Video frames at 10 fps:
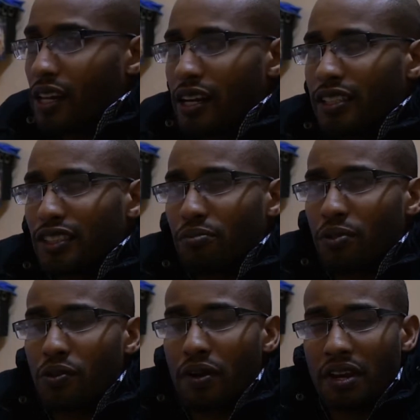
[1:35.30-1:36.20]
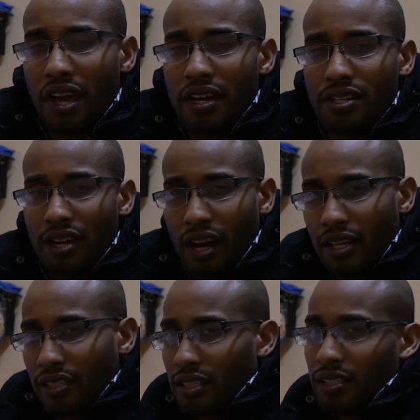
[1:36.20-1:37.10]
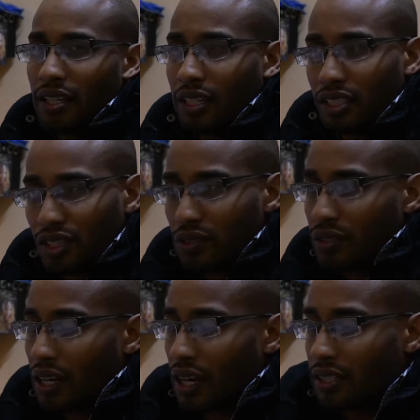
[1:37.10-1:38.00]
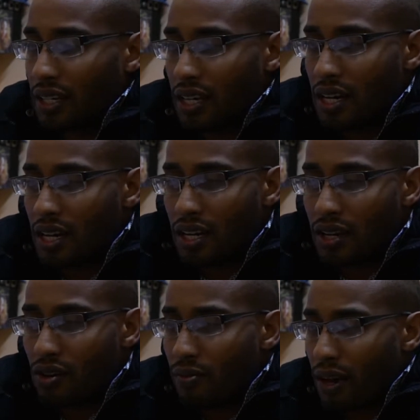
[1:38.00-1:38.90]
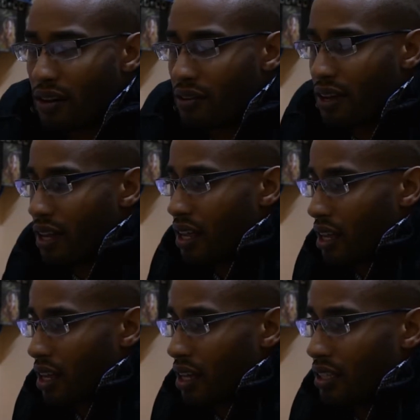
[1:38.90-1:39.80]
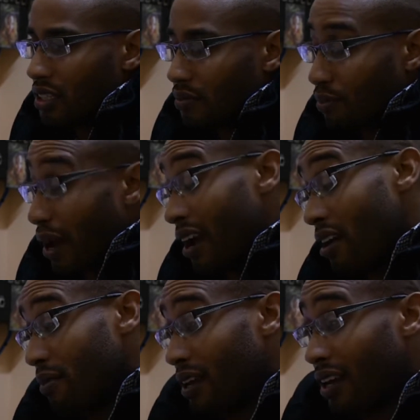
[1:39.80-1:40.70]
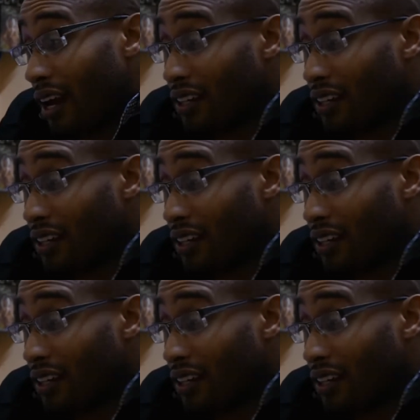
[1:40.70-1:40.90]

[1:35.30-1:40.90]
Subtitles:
you learn something new and you enjoy it. You just start to shoot a lot. Nobody really inspired me.